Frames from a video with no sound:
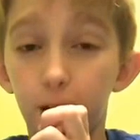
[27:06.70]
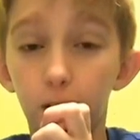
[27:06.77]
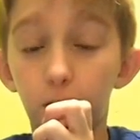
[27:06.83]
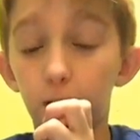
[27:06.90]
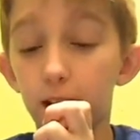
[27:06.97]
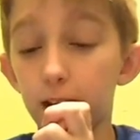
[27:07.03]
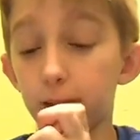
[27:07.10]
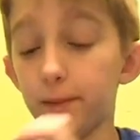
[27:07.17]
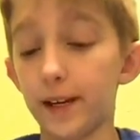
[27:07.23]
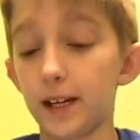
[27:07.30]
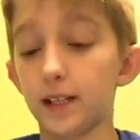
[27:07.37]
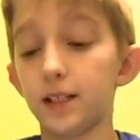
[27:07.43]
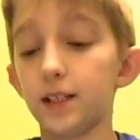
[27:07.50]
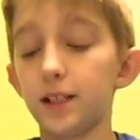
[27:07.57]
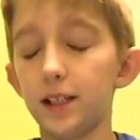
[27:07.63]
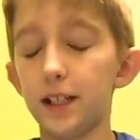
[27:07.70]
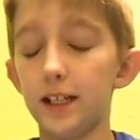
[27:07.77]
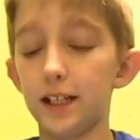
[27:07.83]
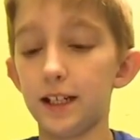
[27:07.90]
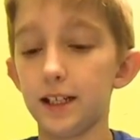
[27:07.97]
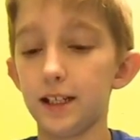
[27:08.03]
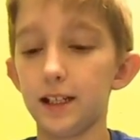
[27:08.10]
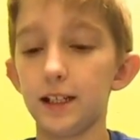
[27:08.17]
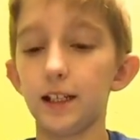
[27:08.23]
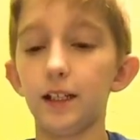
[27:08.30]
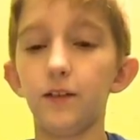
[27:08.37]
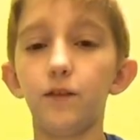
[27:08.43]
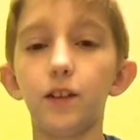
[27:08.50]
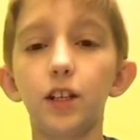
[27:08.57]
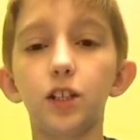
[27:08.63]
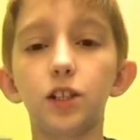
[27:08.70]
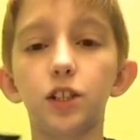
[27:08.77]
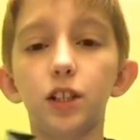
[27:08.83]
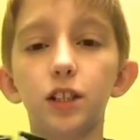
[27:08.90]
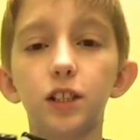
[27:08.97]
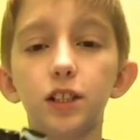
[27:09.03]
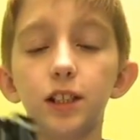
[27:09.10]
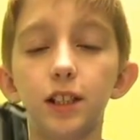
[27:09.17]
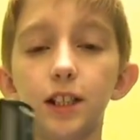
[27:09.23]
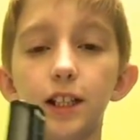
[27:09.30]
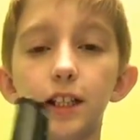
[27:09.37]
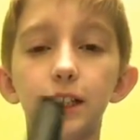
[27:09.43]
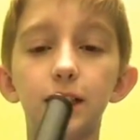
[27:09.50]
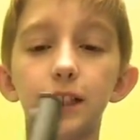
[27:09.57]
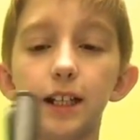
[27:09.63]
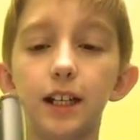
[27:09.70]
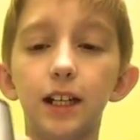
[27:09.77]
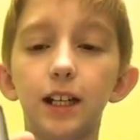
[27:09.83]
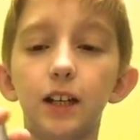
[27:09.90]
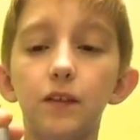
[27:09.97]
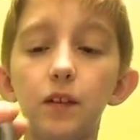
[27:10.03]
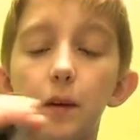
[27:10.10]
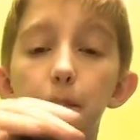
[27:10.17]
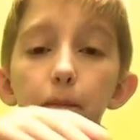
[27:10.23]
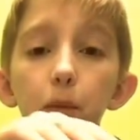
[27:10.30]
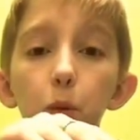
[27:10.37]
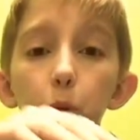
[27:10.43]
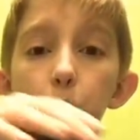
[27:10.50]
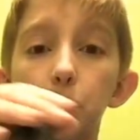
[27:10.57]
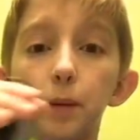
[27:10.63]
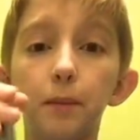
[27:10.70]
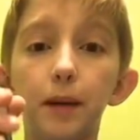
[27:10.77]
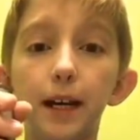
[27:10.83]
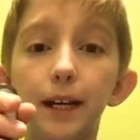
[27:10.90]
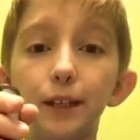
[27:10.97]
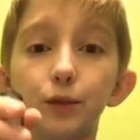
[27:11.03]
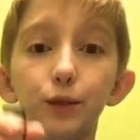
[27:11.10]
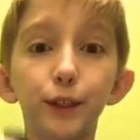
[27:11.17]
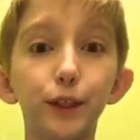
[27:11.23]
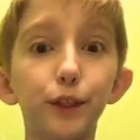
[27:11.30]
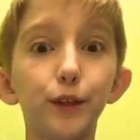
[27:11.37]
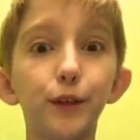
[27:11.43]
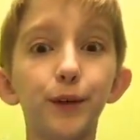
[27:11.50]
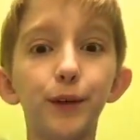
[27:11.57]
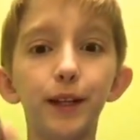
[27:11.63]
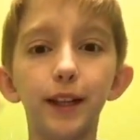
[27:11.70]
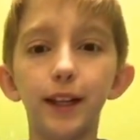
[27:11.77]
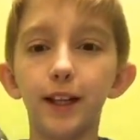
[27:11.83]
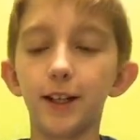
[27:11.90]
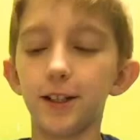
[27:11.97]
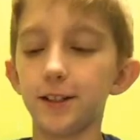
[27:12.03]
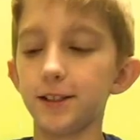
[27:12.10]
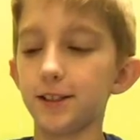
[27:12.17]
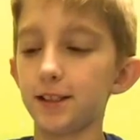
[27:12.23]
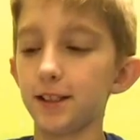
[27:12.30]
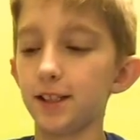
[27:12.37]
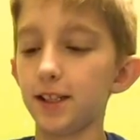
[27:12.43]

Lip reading: Okay, I'm back. And I finished it. And I have both of my 3doodlers.